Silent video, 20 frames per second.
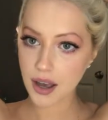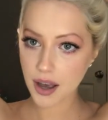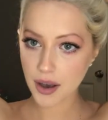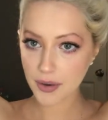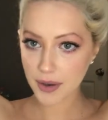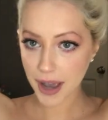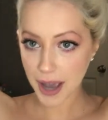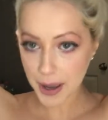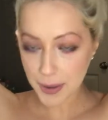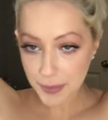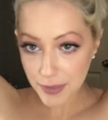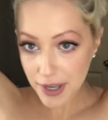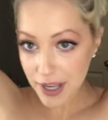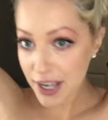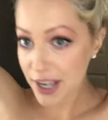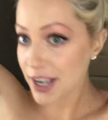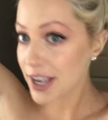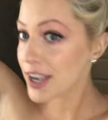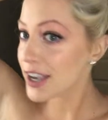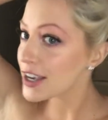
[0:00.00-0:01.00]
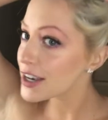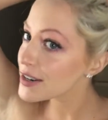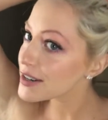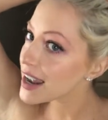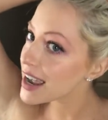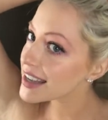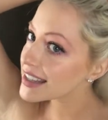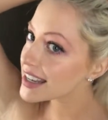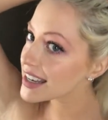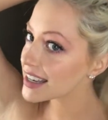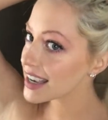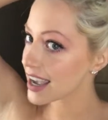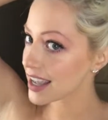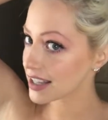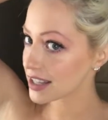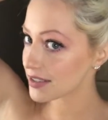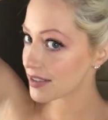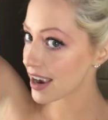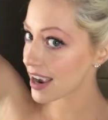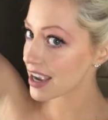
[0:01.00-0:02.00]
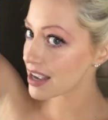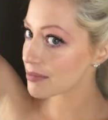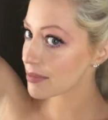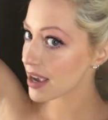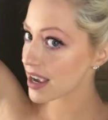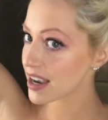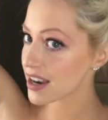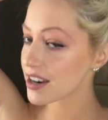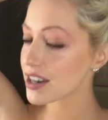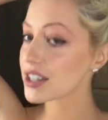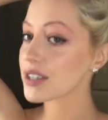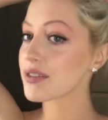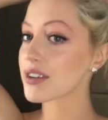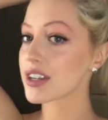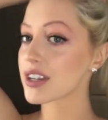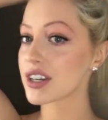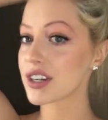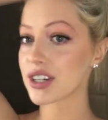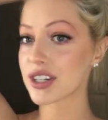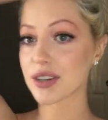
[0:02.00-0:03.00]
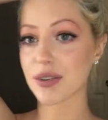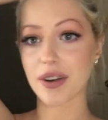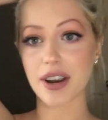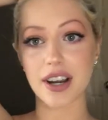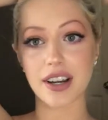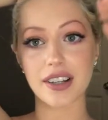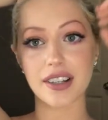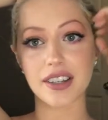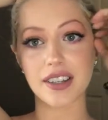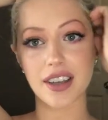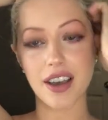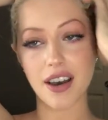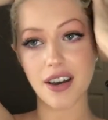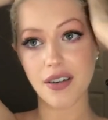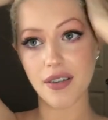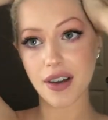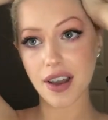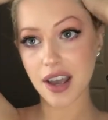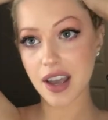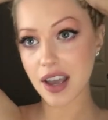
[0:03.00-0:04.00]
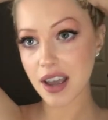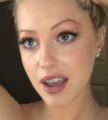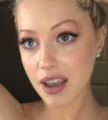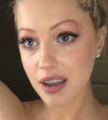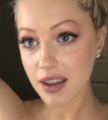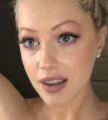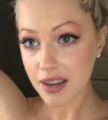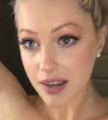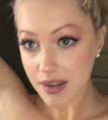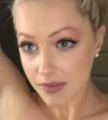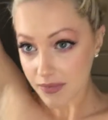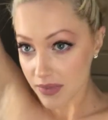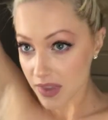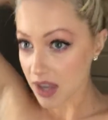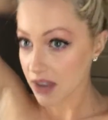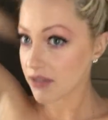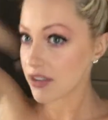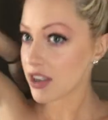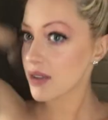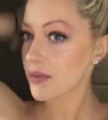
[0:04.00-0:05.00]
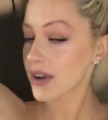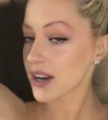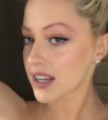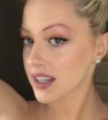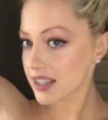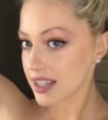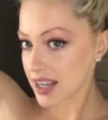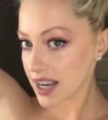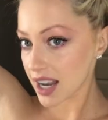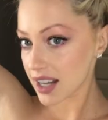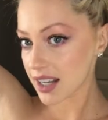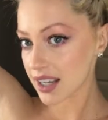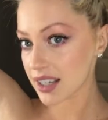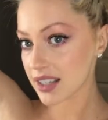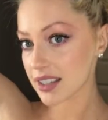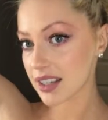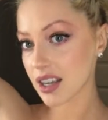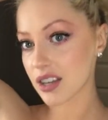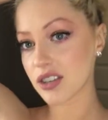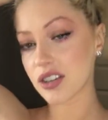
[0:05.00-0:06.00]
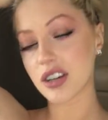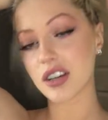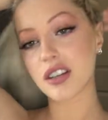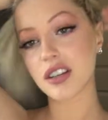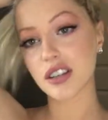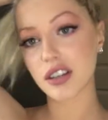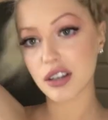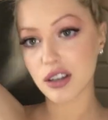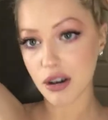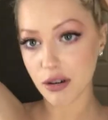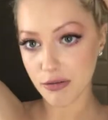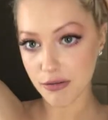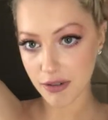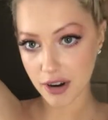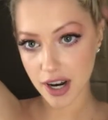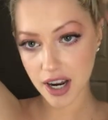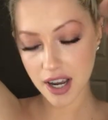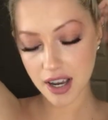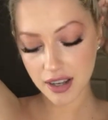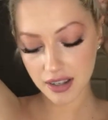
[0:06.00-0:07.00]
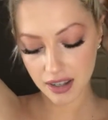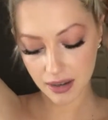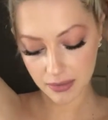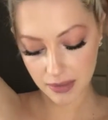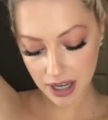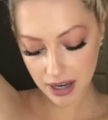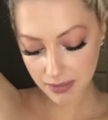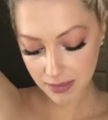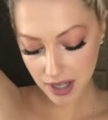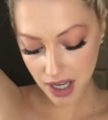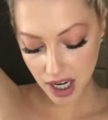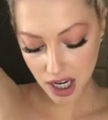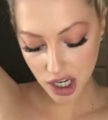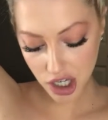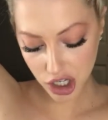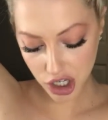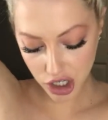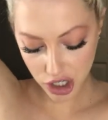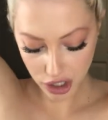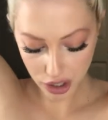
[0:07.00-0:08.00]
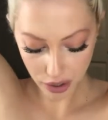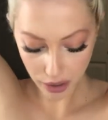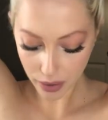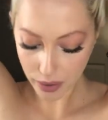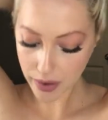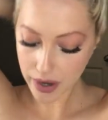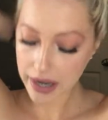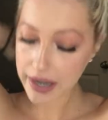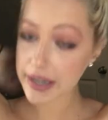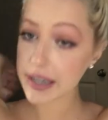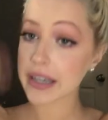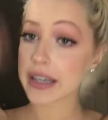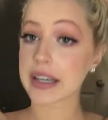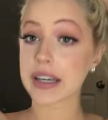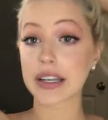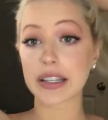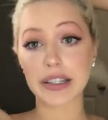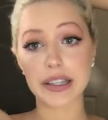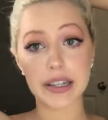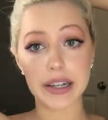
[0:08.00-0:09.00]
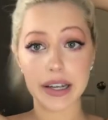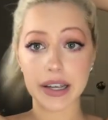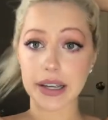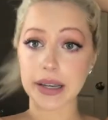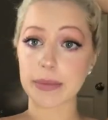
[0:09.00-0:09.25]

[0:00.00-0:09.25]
Okay, cute as it gets, right? And my hair is really short, so if you want to stick in extensions, go for it. Sometimes I do. Today